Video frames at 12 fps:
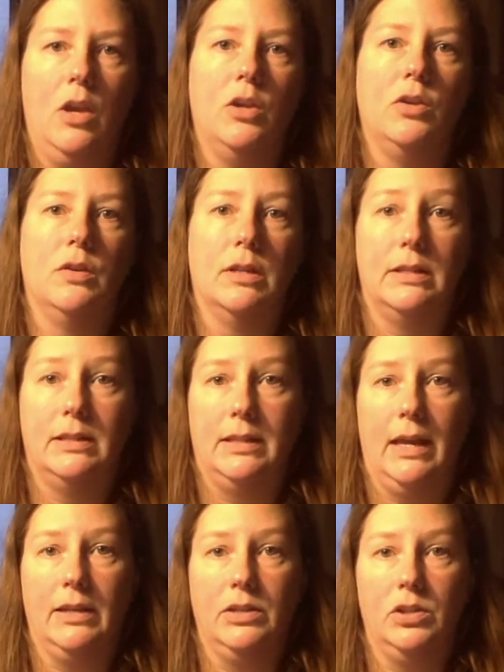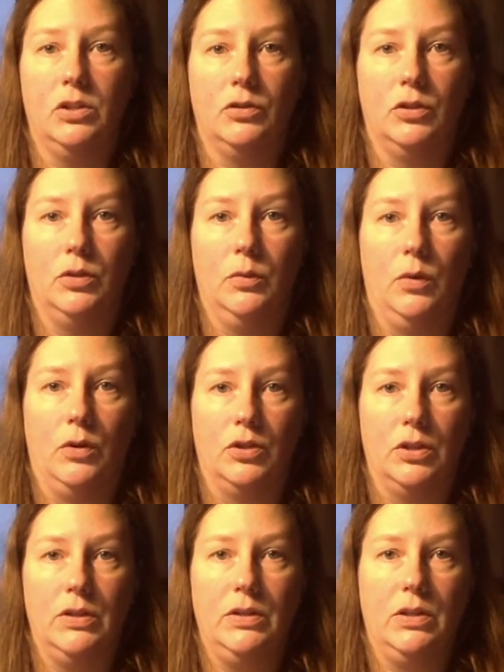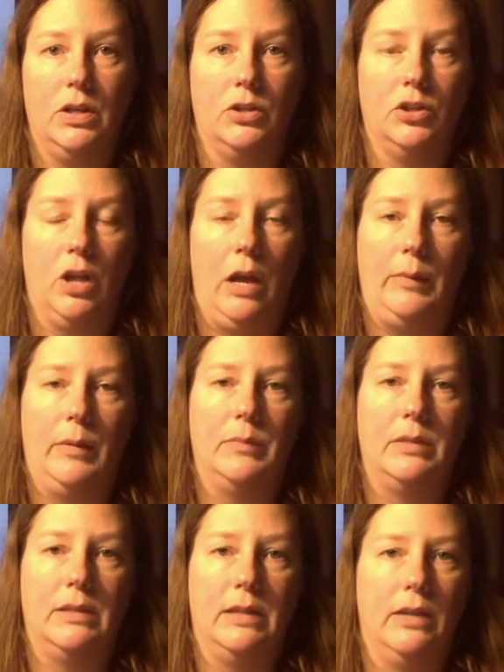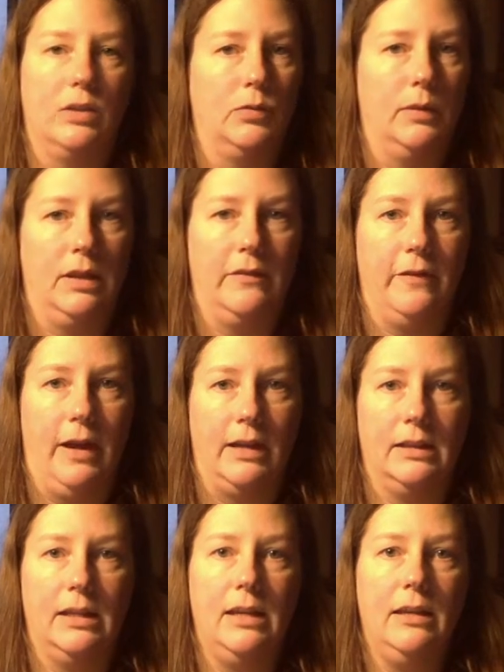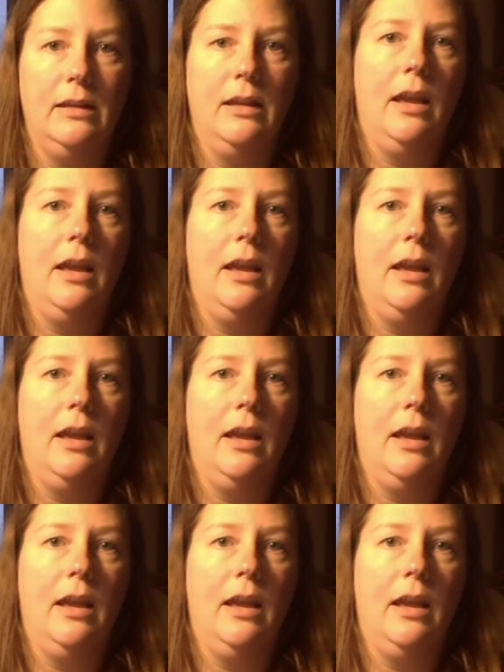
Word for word: you can zest your two oranges and chop up the zest really finely,